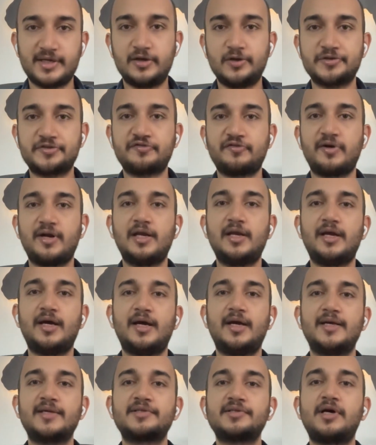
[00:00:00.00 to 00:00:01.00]
in
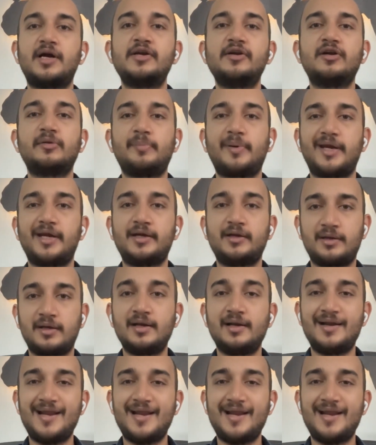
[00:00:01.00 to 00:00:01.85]
Australia is underpaid.